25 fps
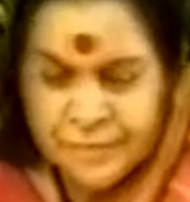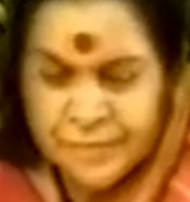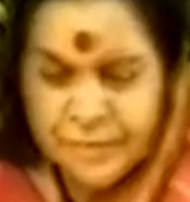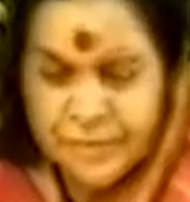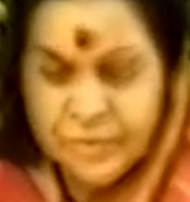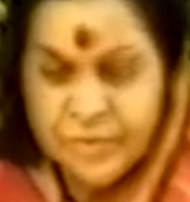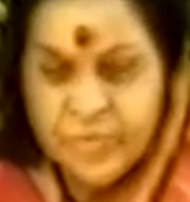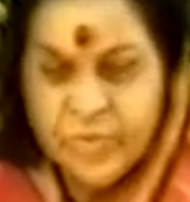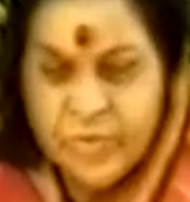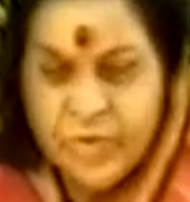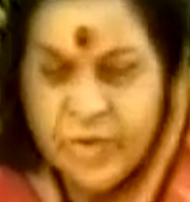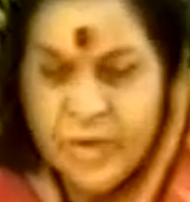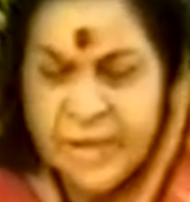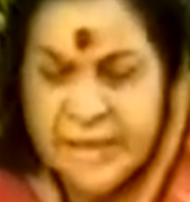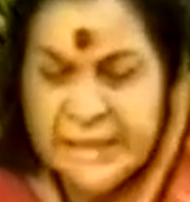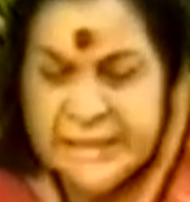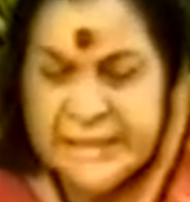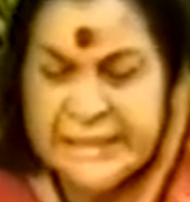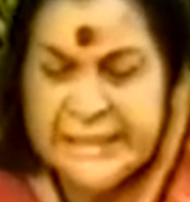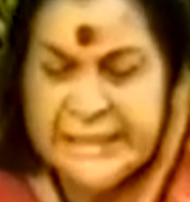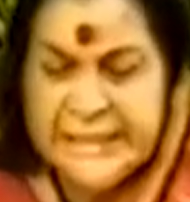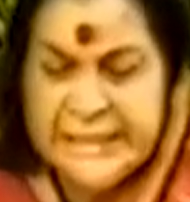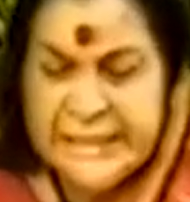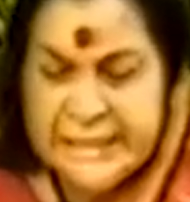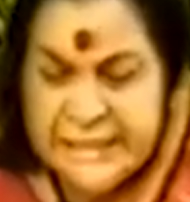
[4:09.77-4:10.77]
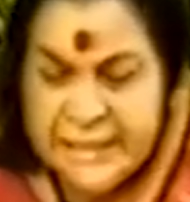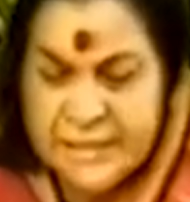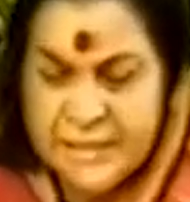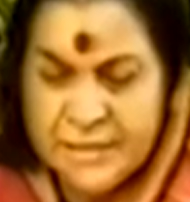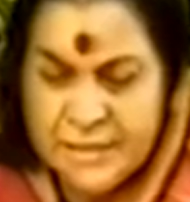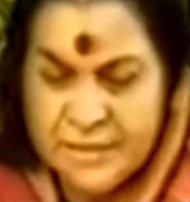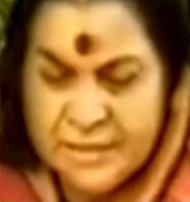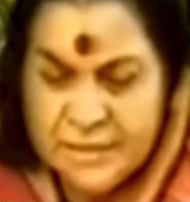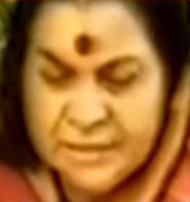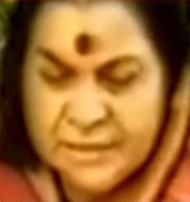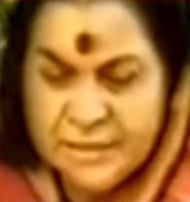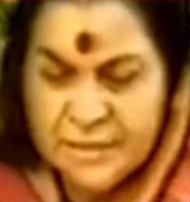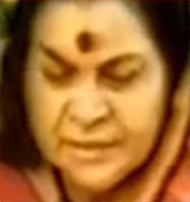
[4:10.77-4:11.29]
It's called as
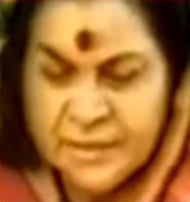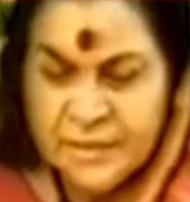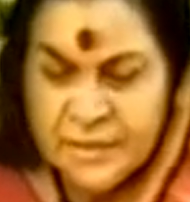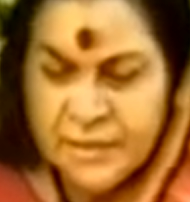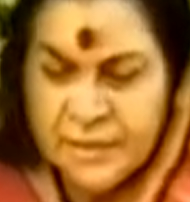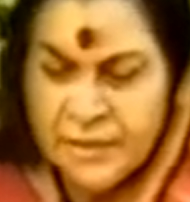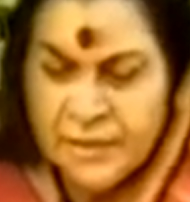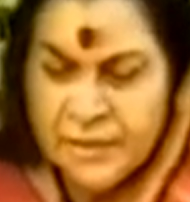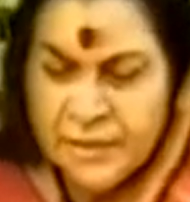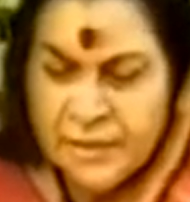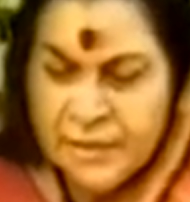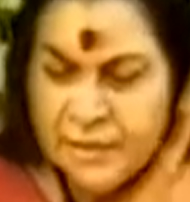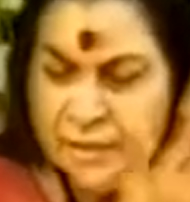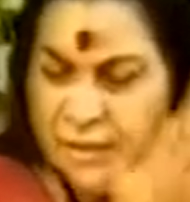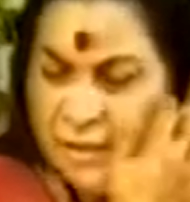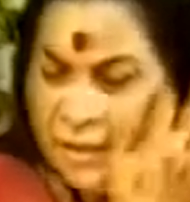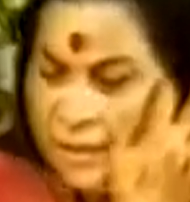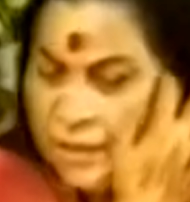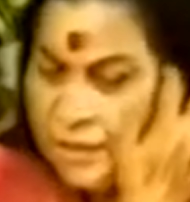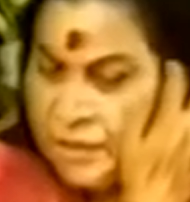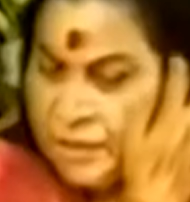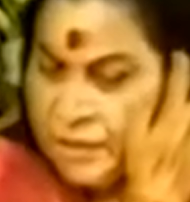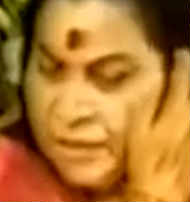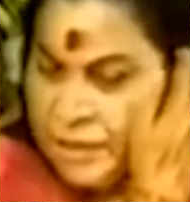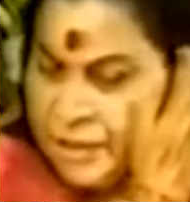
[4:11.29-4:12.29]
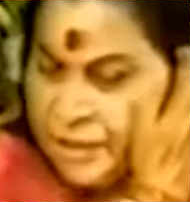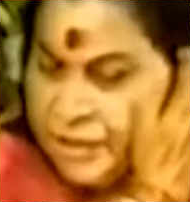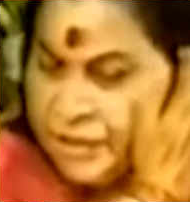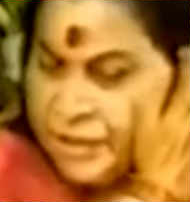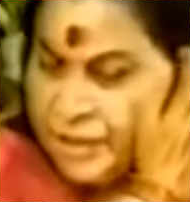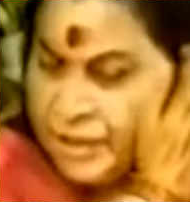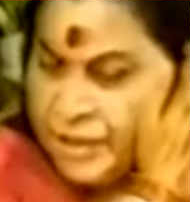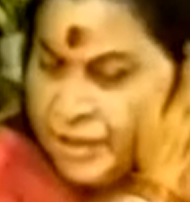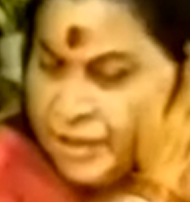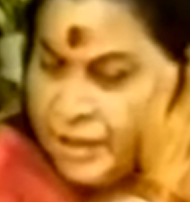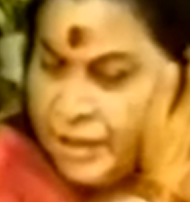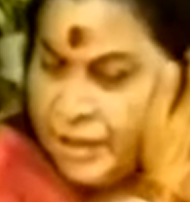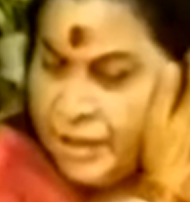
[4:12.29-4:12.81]
Krisht, a Krisht
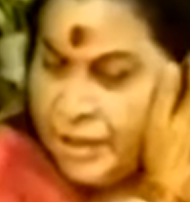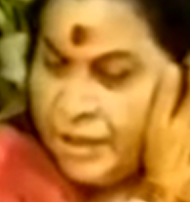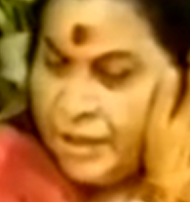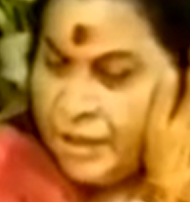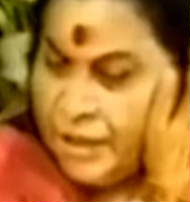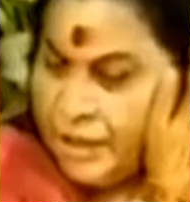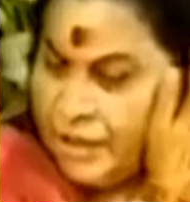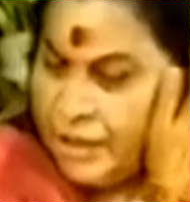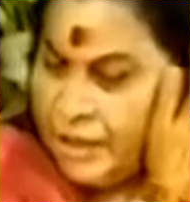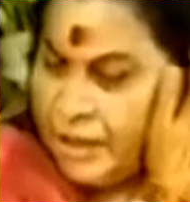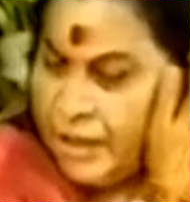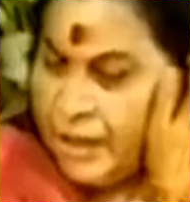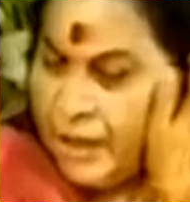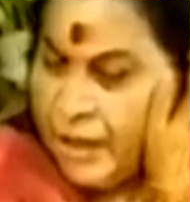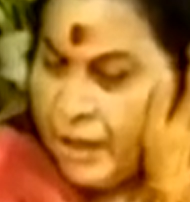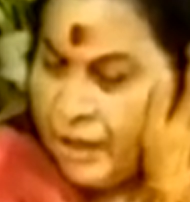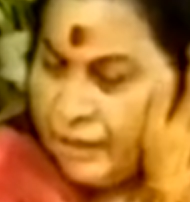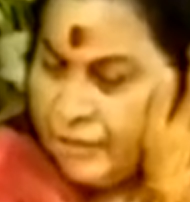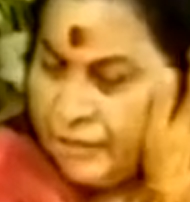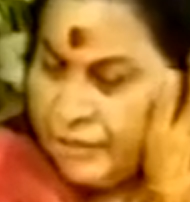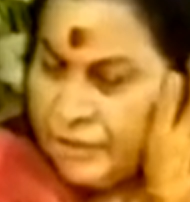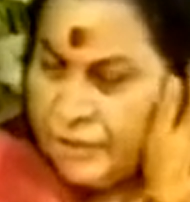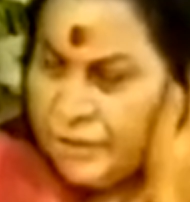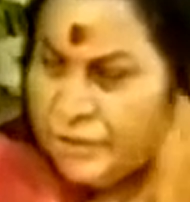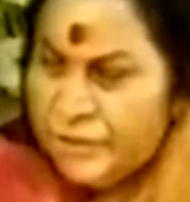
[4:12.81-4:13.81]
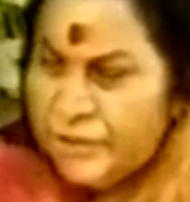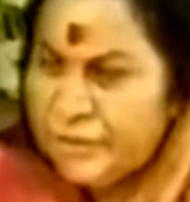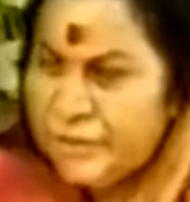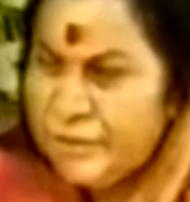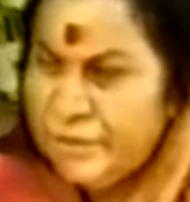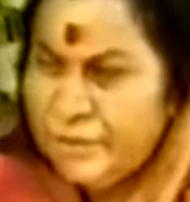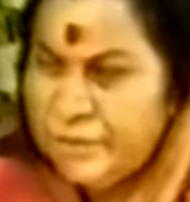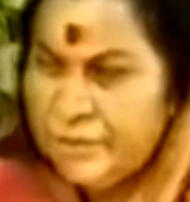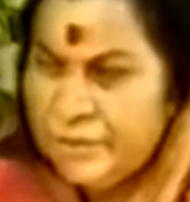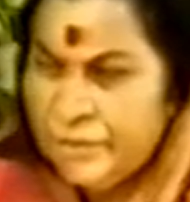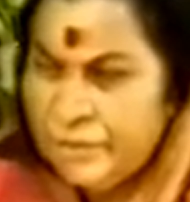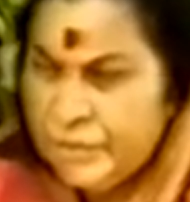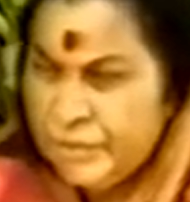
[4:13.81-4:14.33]
in Indian languages.
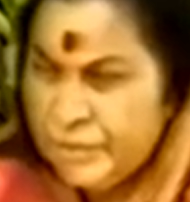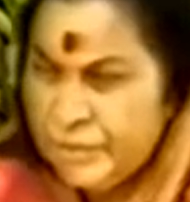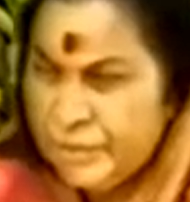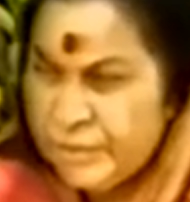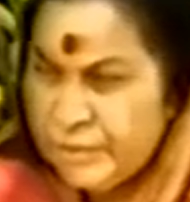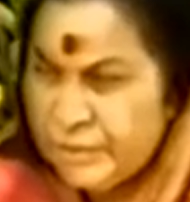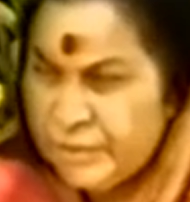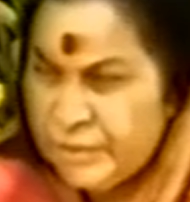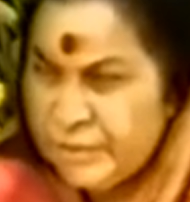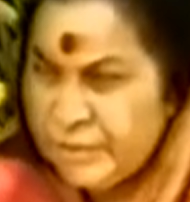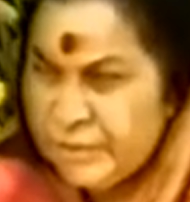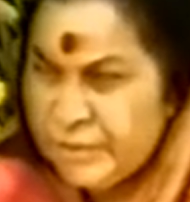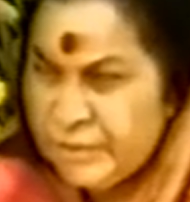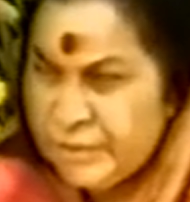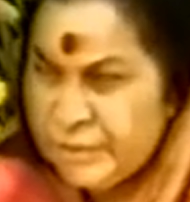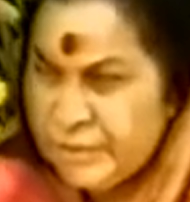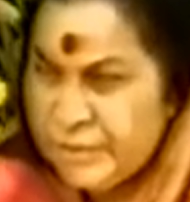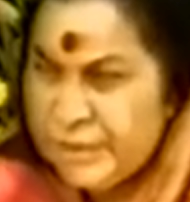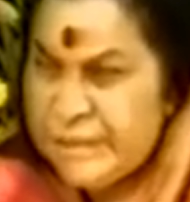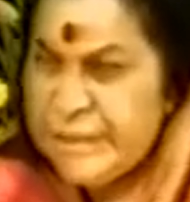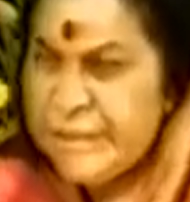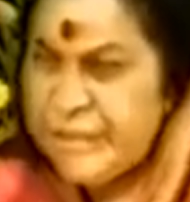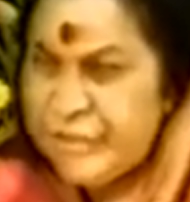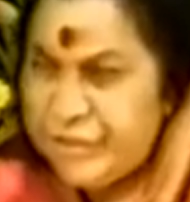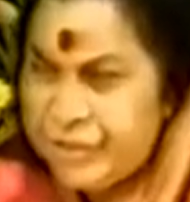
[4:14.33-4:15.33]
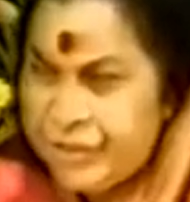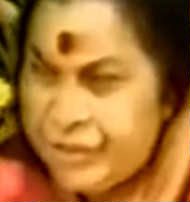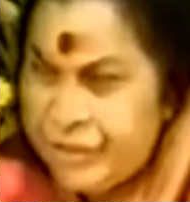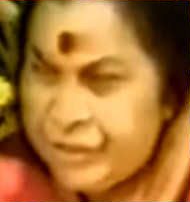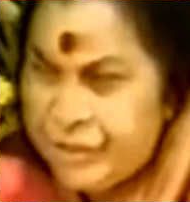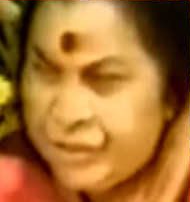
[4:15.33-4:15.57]
Krisht.